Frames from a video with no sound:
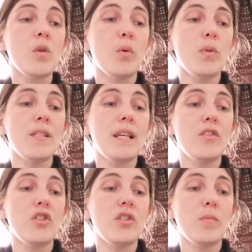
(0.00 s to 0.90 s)
But with
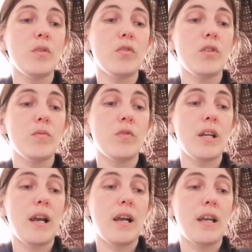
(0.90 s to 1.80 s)
tensions among the group
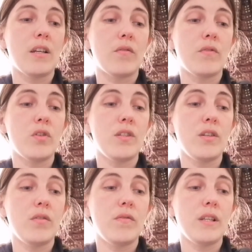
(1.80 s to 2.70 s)
running high and
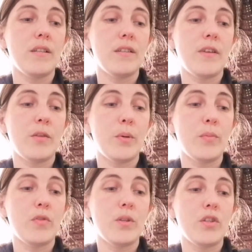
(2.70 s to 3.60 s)
confusing new feelings
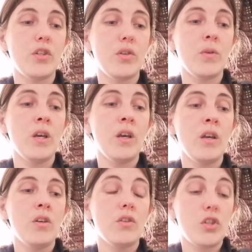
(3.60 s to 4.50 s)
developing between
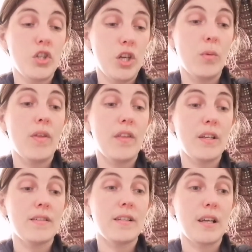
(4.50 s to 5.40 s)
the two,
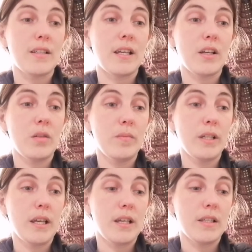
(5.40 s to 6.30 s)
things start to get
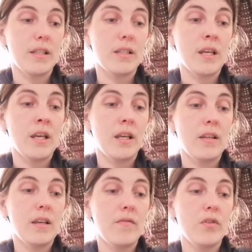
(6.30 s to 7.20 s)
complicated.
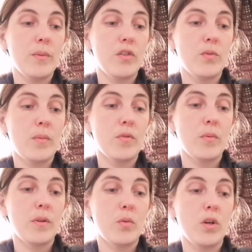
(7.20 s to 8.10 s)
Can they avoid being swept
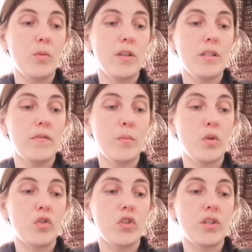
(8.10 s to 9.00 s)
up in the whirlwind of
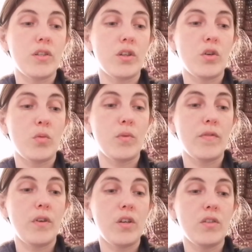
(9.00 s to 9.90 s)
emotions that come
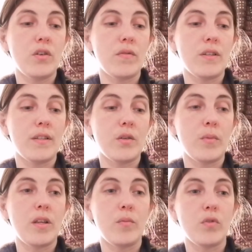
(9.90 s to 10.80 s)
with first love and still make the